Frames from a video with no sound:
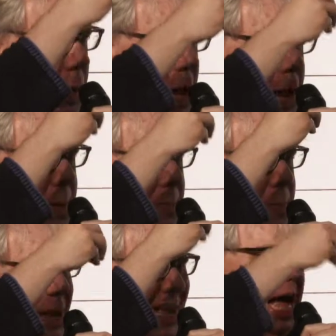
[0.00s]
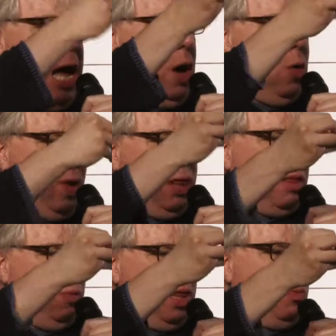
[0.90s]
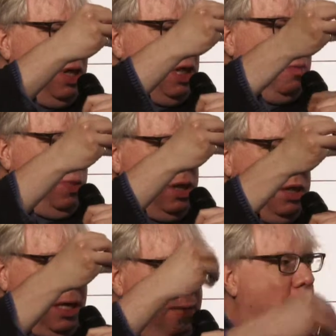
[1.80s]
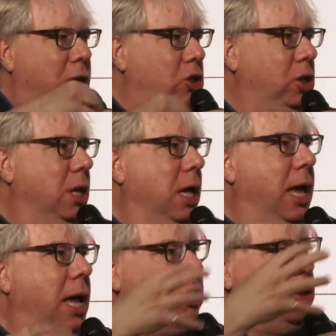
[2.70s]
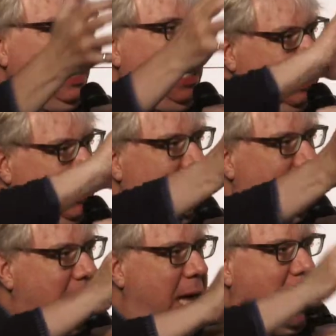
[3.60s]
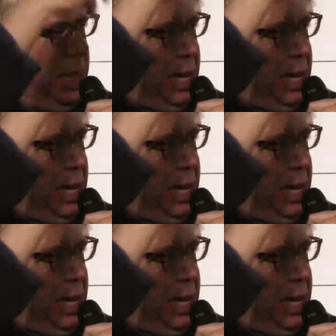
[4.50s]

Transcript: Macau with Camões. And so there is that tie, the